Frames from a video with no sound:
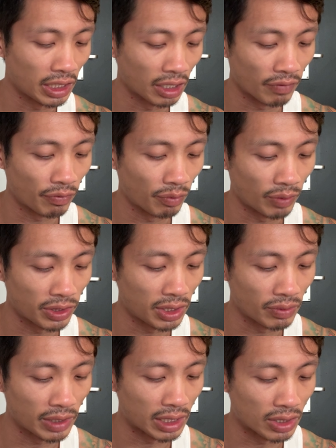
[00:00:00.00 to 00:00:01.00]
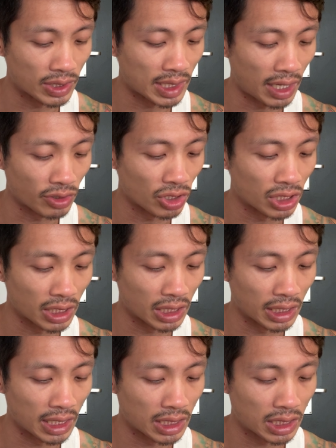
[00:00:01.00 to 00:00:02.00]
here with you here,
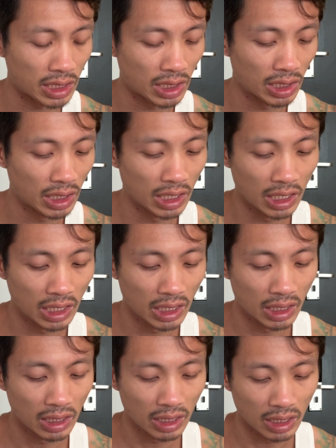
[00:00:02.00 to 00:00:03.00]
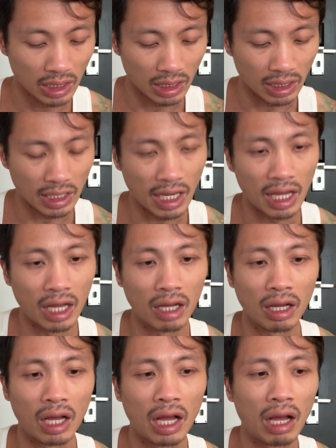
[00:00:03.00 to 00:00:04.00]
Sagittarius. Yeah,
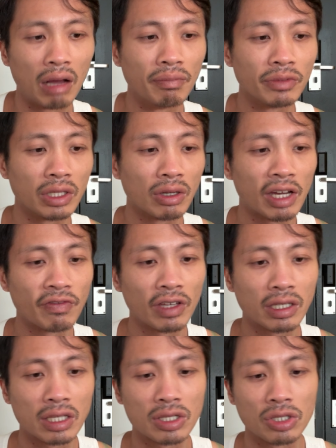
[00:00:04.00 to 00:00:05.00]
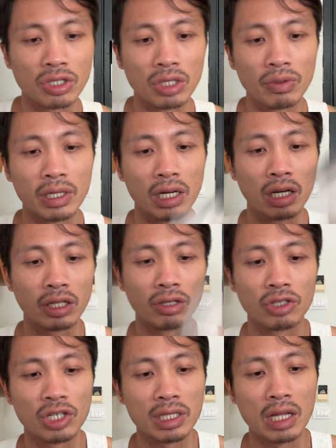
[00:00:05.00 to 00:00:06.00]
um, you know, I feel like this is you here. You're
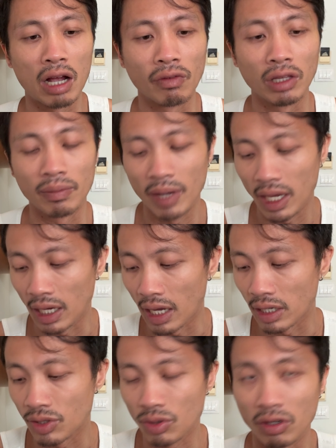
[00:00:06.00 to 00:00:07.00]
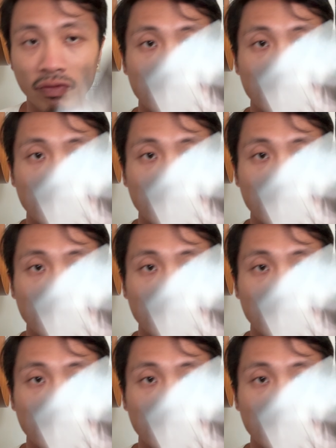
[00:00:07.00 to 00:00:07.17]
just not really paying any sort of